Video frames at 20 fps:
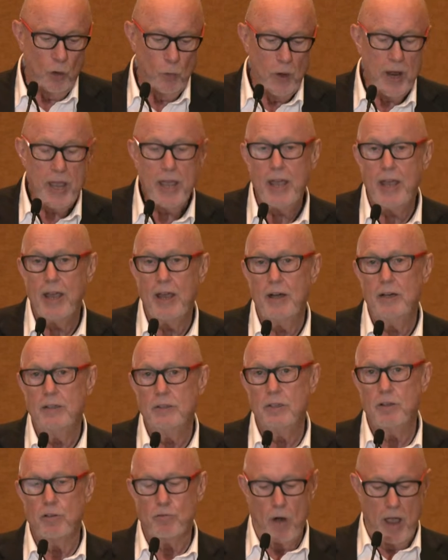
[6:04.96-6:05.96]
we're
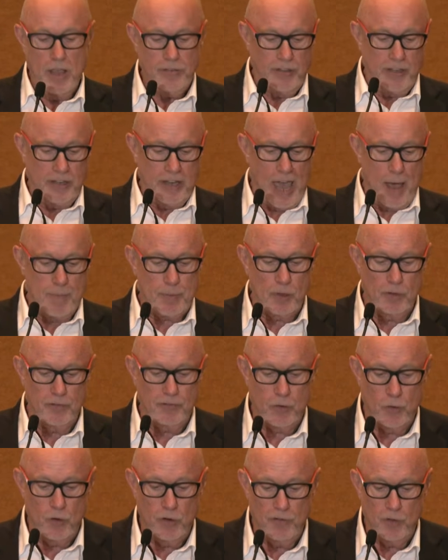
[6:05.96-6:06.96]
raising capital
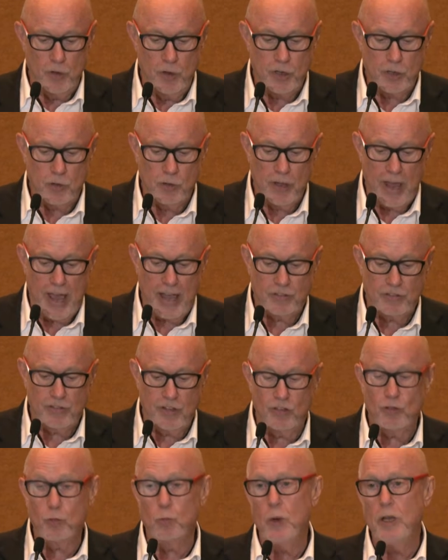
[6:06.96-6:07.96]
for a vertical
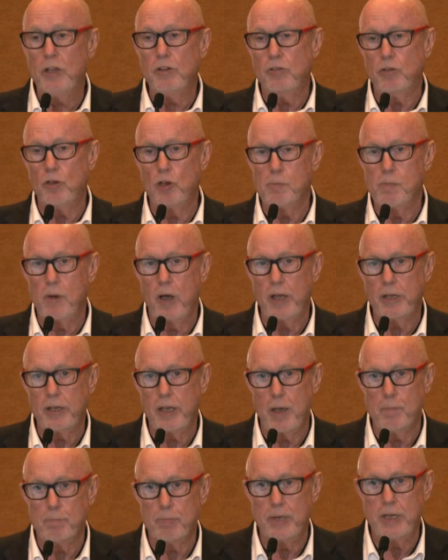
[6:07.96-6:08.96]
access wind turbine
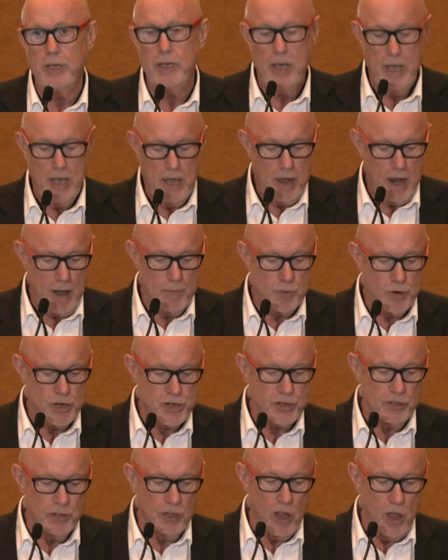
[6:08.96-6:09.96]
company,
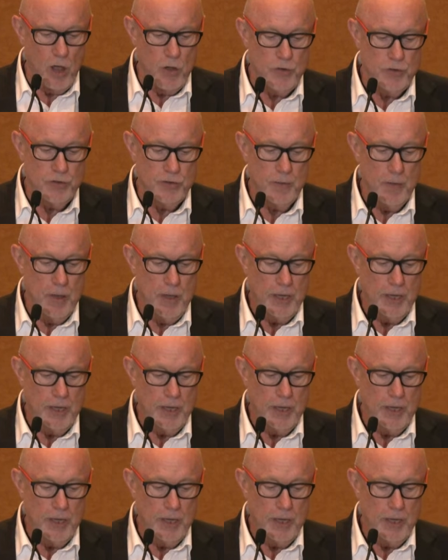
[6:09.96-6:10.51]
Aboriginal owned,